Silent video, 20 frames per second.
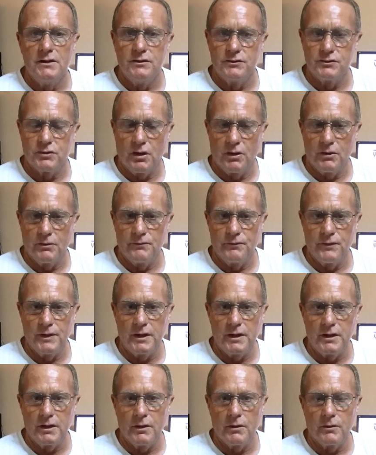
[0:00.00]
saw the
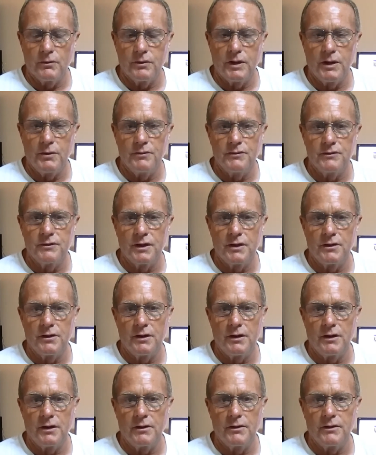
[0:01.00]
video. He was in
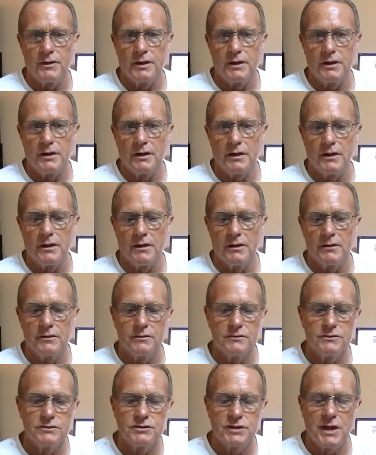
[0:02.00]
there, the
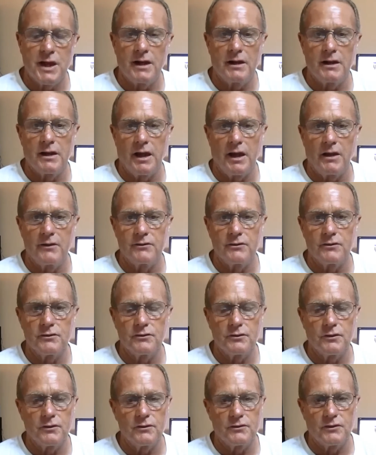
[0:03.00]
sand castles
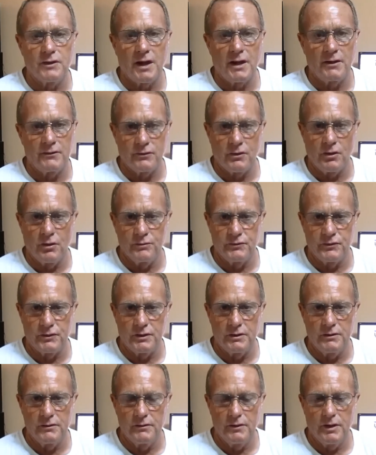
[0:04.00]
for the sand
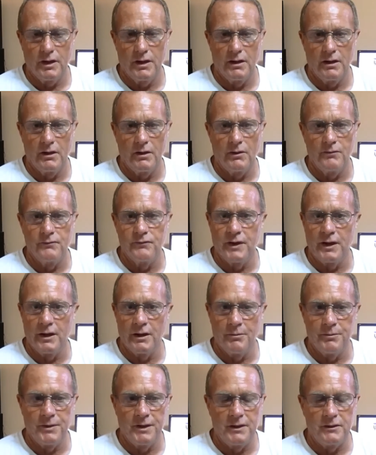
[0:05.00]
sculpture on
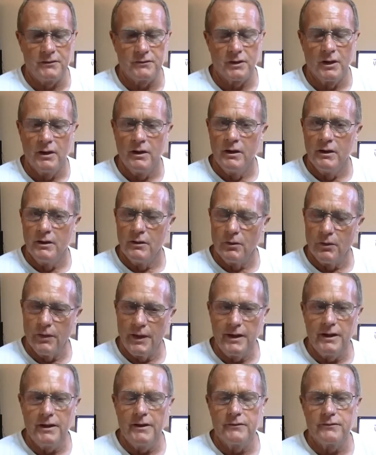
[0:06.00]
Vila Beach. Well,
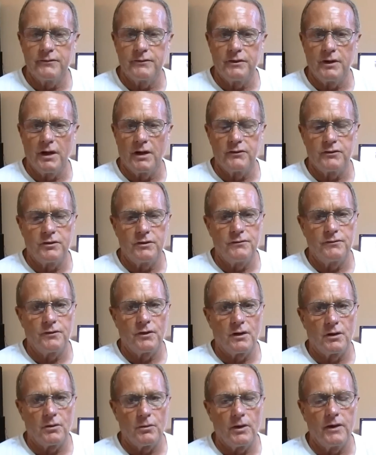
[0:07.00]
they live not too
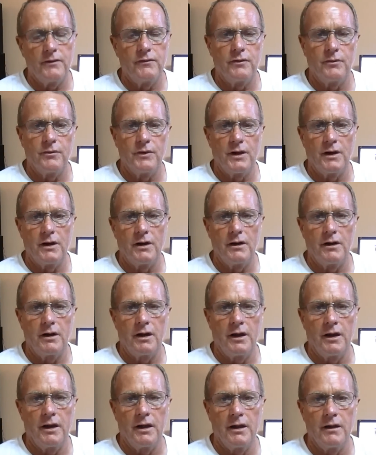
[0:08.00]
far away from there,
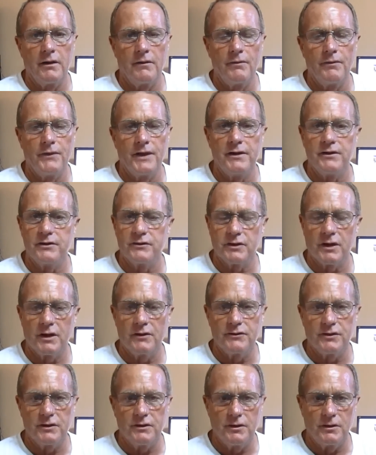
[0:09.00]
and they
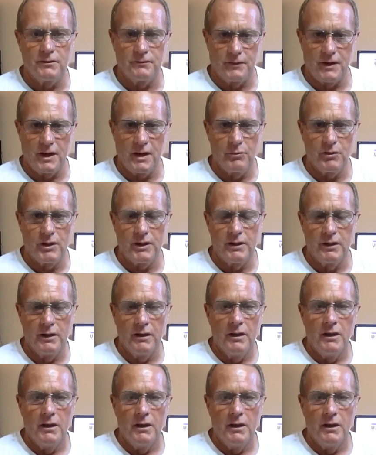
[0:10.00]
discussed it in their family,